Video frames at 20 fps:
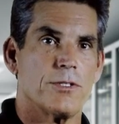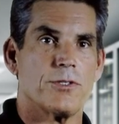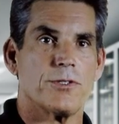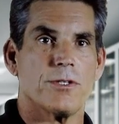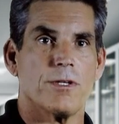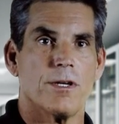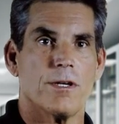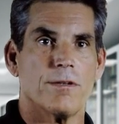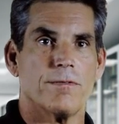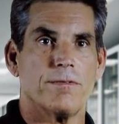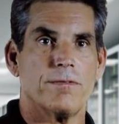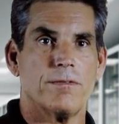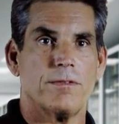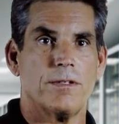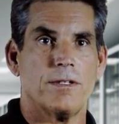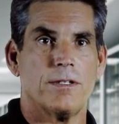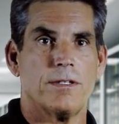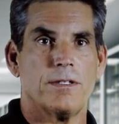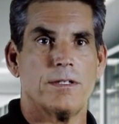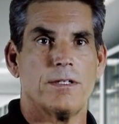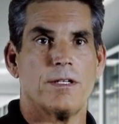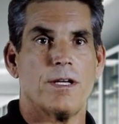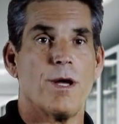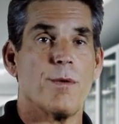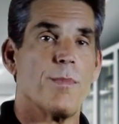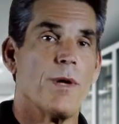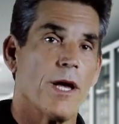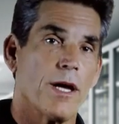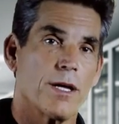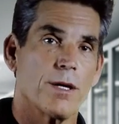to solve
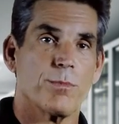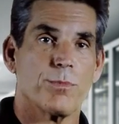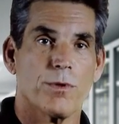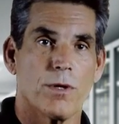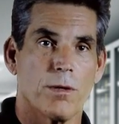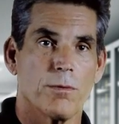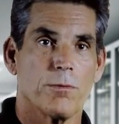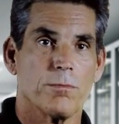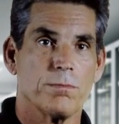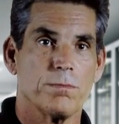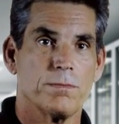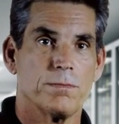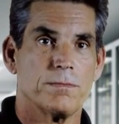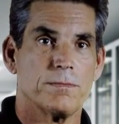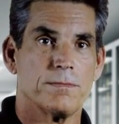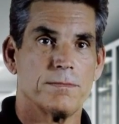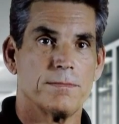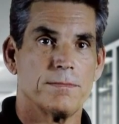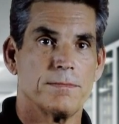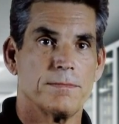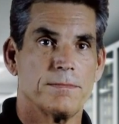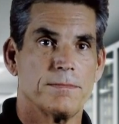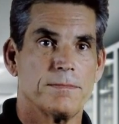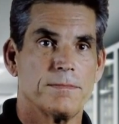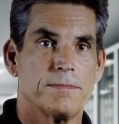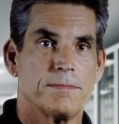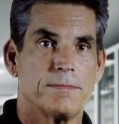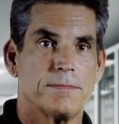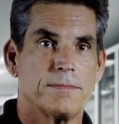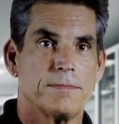a backup problem,
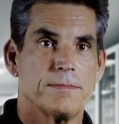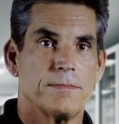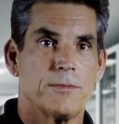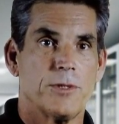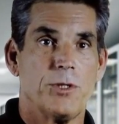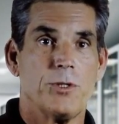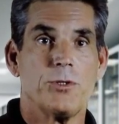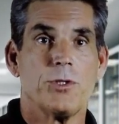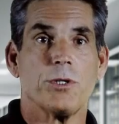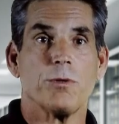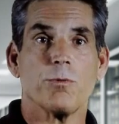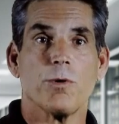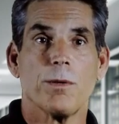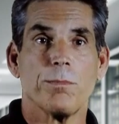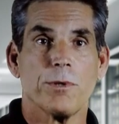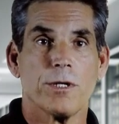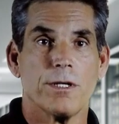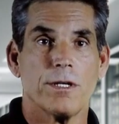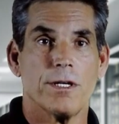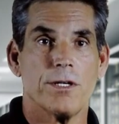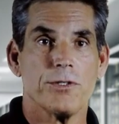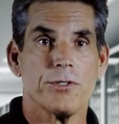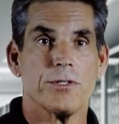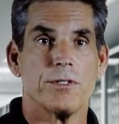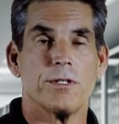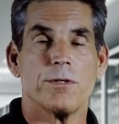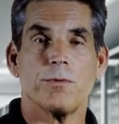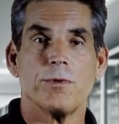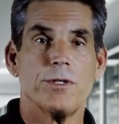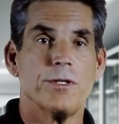using
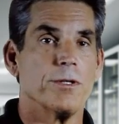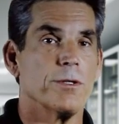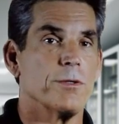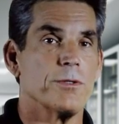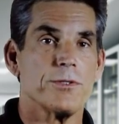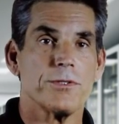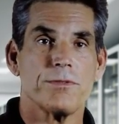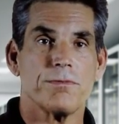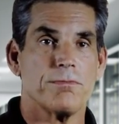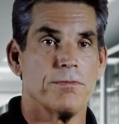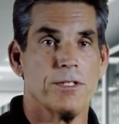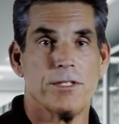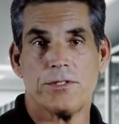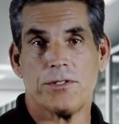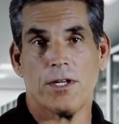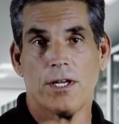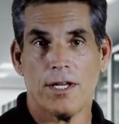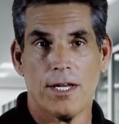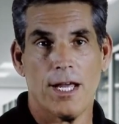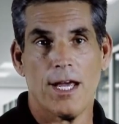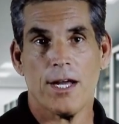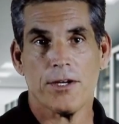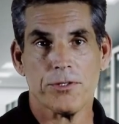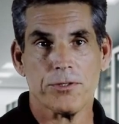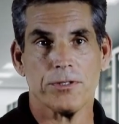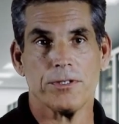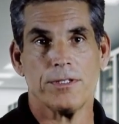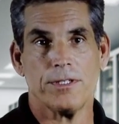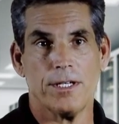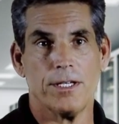replication that we know is not
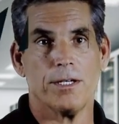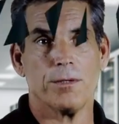actually